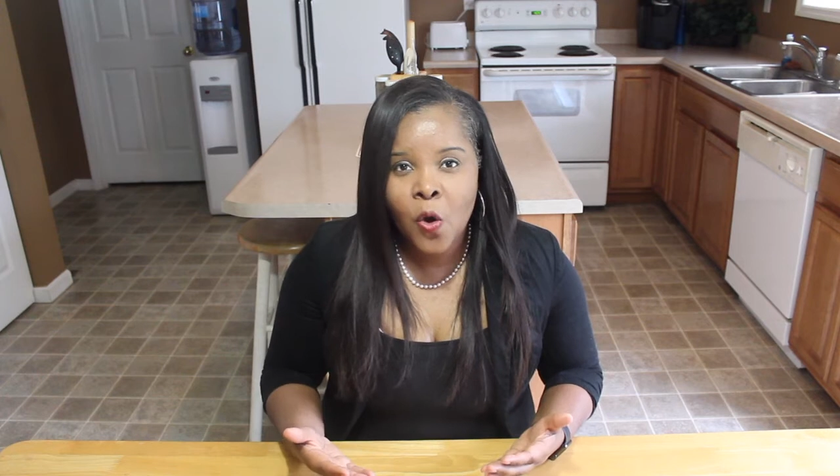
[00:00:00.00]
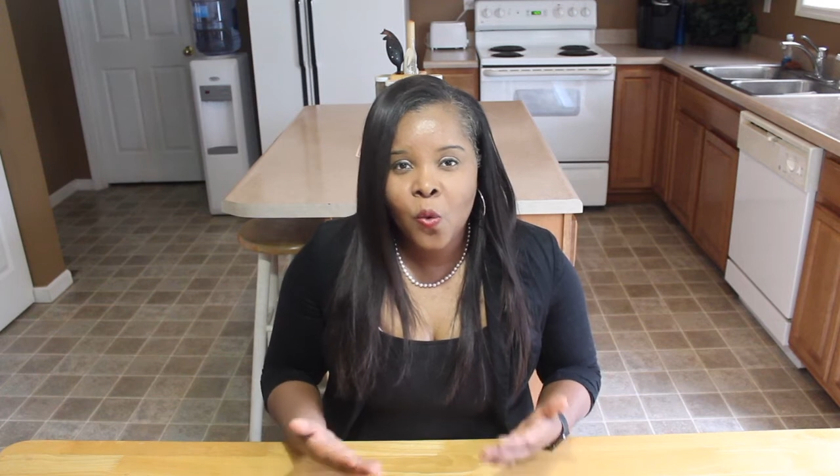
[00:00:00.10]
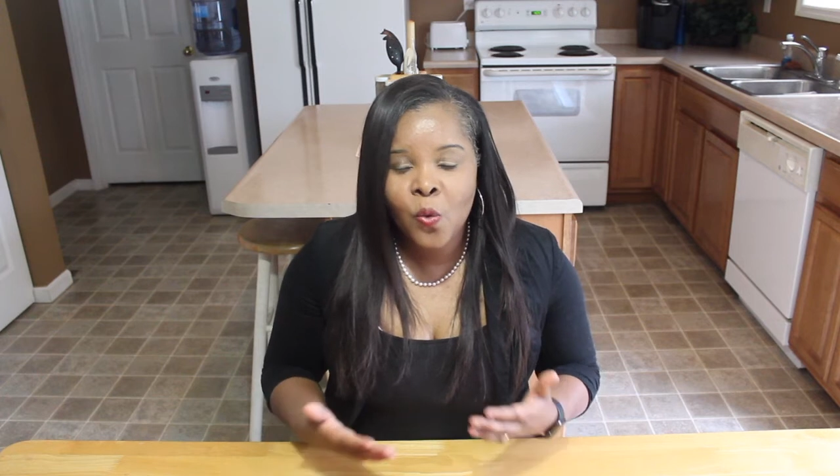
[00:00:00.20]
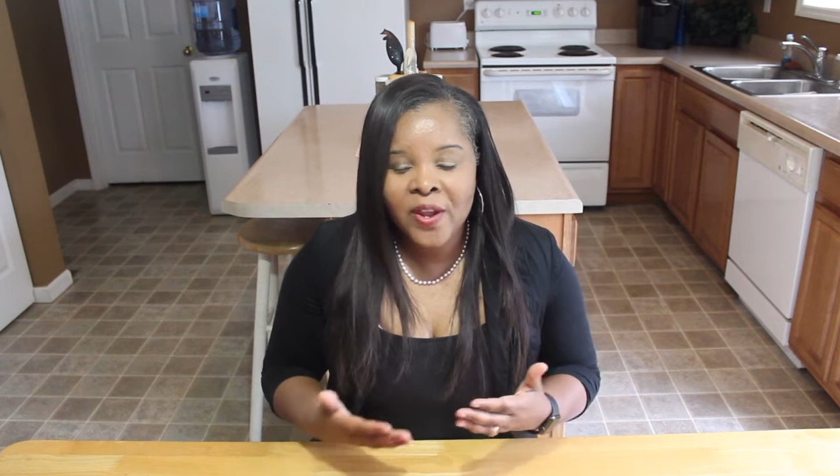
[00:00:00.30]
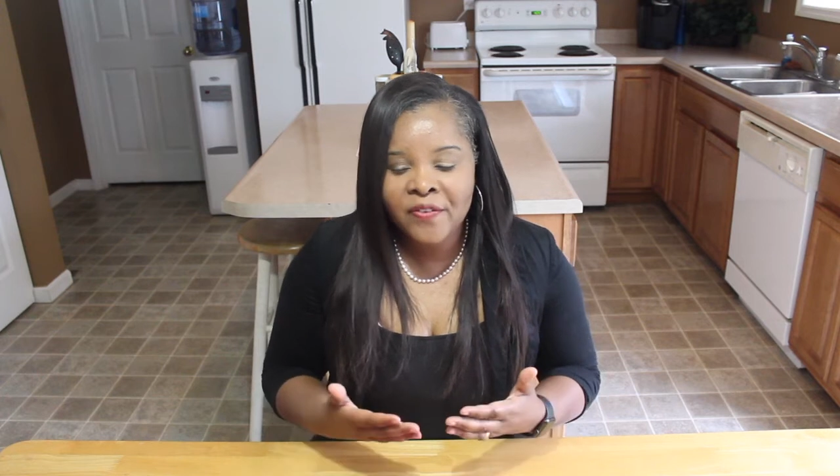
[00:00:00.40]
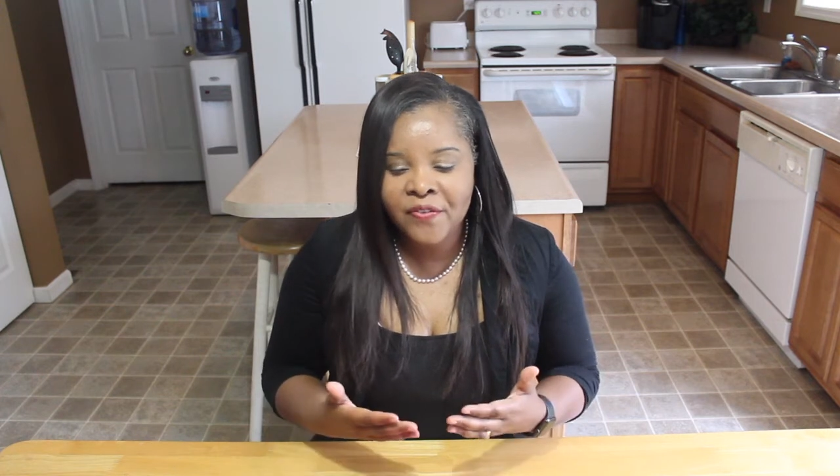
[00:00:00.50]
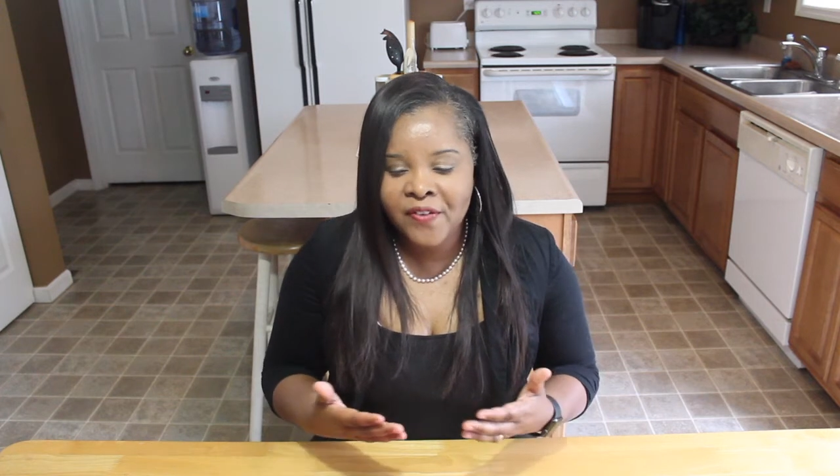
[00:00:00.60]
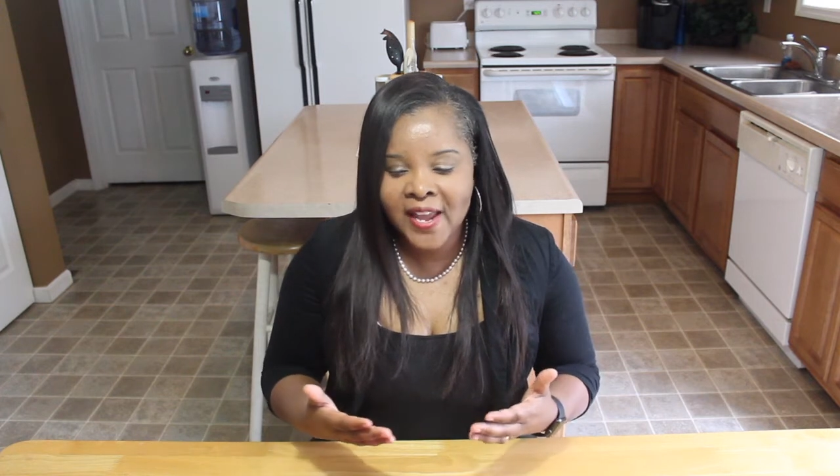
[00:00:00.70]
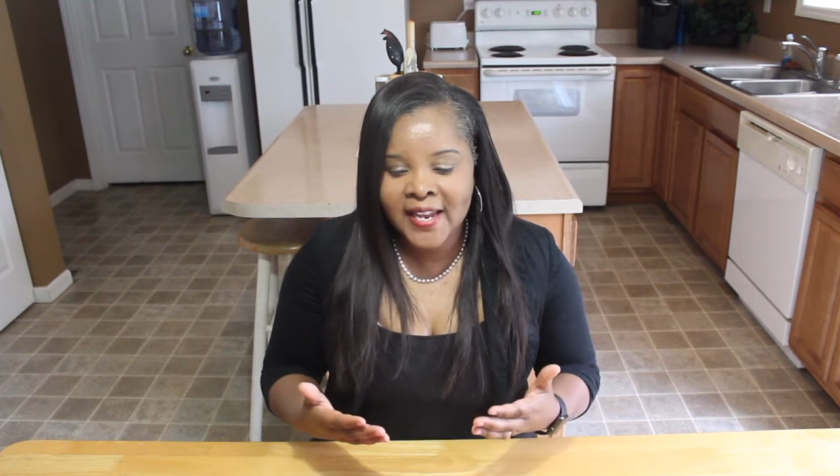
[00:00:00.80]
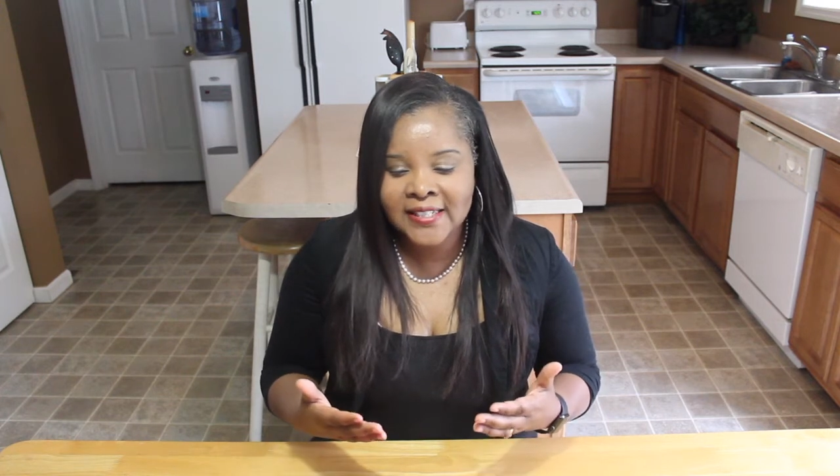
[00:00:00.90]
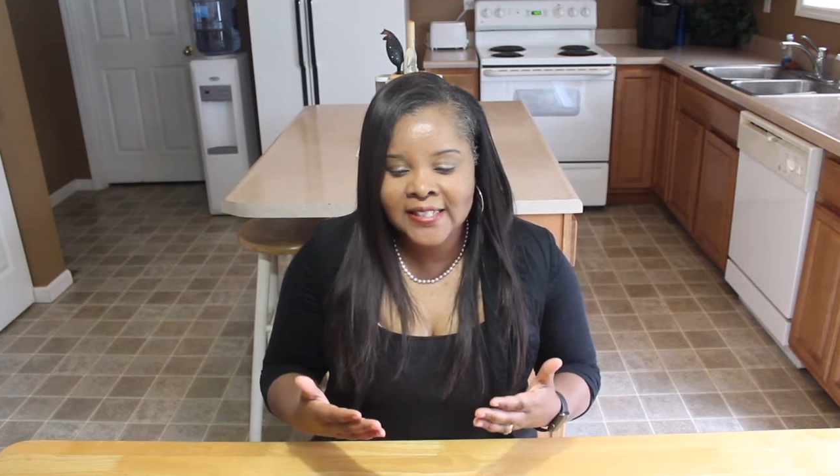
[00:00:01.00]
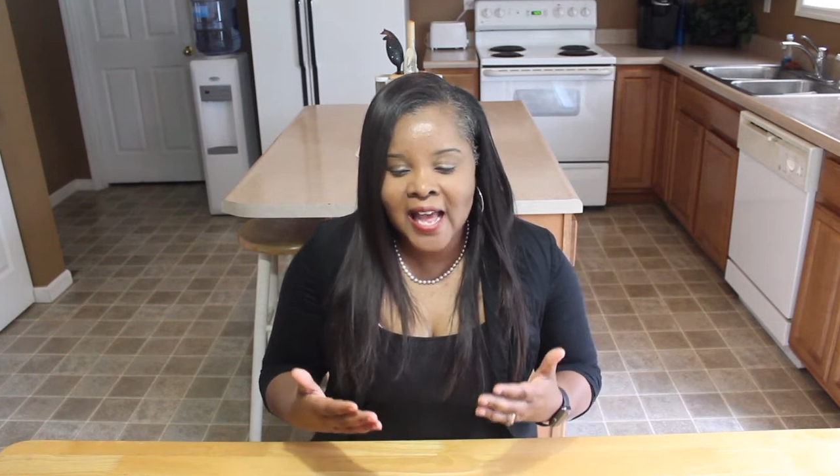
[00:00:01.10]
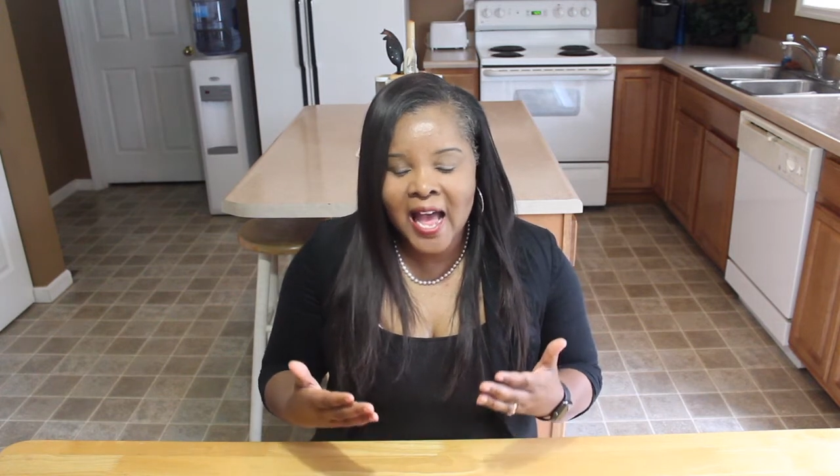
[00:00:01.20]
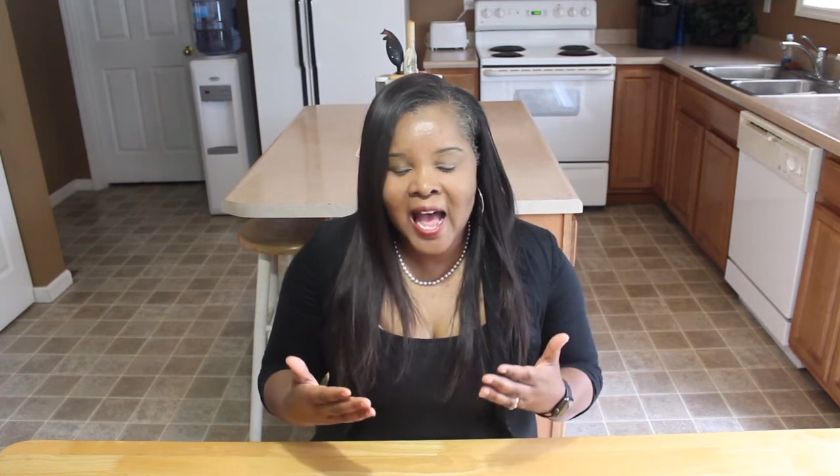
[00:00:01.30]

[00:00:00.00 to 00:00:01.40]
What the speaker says: we face